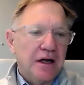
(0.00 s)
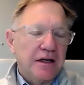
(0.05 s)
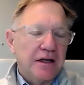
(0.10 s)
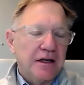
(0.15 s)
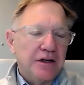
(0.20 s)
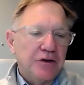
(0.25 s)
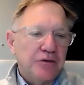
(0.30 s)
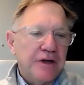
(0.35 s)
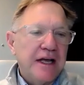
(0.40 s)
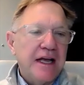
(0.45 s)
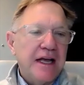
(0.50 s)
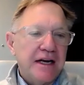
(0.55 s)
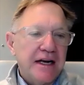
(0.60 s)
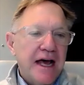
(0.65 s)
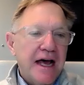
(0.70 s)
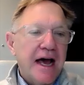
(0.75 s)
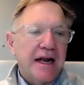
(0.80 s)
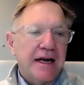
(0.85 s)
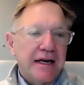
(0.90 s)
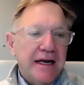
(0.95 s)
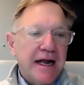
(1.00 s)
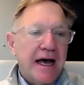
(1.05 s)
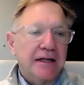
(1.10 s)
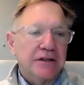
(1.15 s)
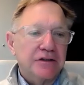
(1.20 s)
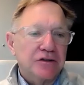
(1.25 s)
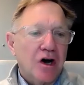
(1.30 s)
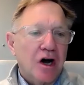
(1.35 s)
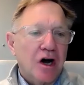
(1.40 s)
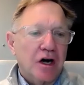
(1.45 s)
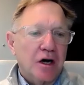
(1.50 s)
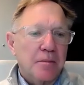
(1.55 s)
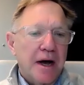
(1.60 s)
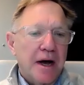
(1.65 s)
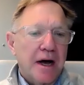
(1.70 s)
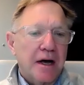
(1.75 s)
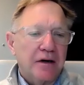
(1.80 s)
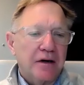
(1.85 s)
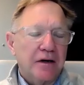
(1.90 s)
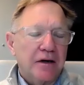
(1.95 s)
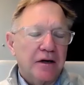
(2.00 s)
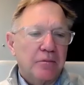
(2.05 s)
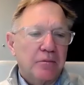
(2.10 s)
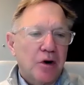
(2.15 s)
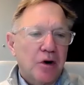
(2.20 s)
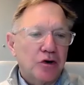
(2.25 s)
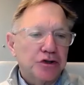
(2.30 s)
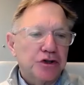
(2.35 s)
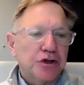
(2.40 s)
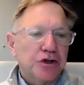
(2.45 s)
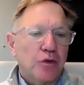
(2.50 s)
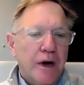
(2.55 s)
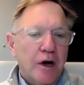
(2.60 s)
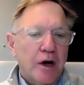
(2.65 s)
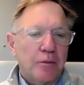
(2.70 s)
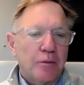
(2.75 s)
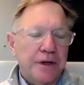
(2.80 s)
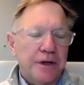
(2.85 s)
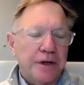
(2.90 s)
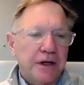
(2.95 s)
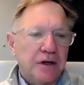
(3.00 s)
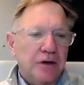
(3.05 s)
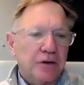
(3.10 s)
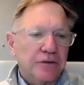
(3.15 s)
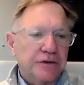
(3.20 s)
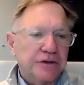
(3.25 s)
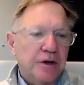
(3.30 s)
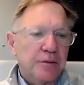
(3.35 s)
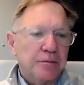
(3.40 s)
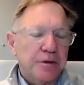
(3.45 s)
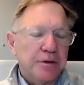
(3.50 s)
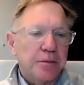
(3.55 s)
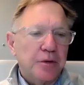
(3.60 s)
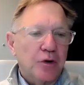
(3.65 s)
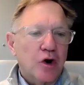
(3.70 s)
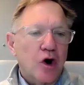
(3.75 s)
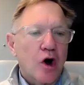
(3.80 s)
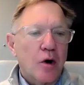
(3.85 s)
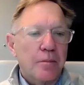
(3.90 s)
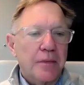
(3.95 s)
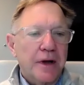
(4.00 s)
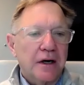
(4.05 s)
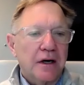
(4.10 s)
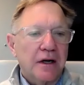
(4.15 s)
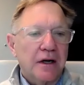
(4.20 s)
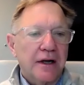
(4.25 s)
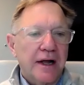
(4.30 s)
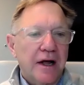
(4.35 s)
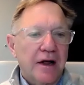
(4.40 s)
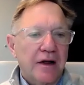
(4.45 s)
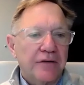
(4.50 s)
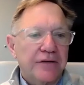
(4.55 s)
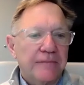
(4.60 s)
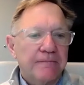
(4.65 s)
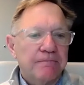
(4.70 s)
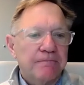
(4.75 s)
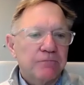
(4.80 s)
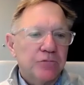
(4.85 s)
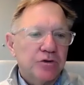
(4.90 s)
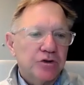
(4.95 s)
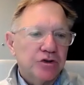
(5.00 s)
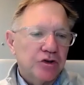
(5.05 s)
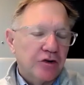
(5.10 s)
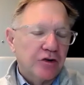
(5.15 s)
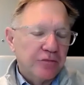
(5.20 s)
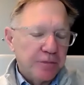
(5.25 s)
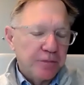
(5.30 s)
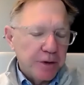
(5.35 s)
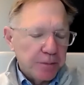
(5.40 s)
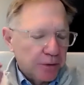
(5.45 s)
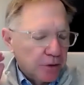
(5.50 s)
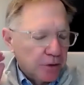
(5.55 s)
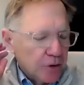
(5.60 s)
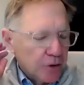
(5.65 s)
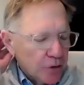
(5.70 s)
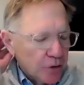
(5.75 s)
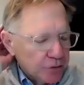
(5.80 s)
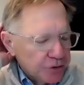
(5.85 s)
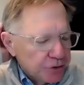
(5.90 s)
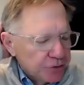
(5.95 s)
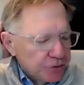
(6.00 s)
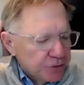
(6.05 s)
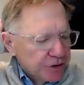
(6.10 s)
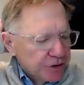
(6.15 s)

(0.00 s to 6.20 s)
you cannot not talk about emotional well-being, or what some people call mental health. So if people go to